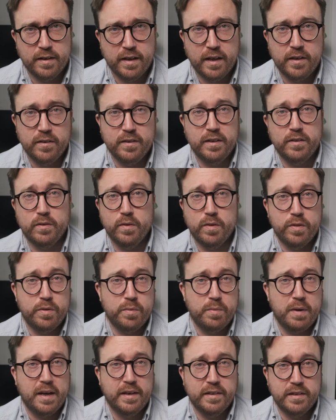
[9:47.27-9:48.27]
and you need to
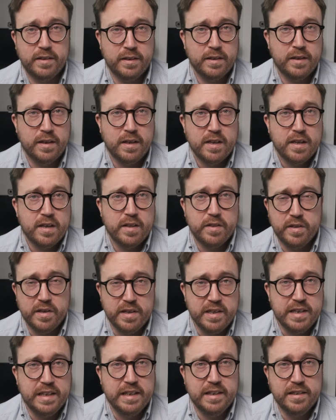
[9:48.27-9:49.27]
thread the
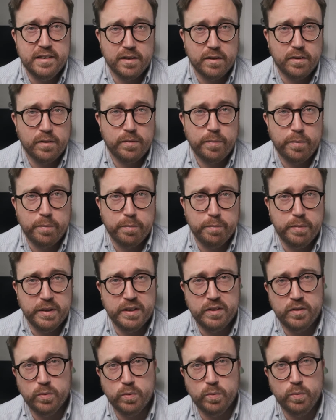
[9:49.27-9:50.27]
needle
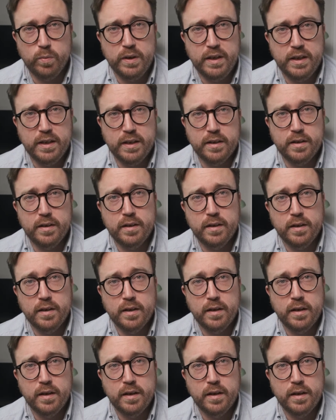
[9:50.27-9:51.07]
between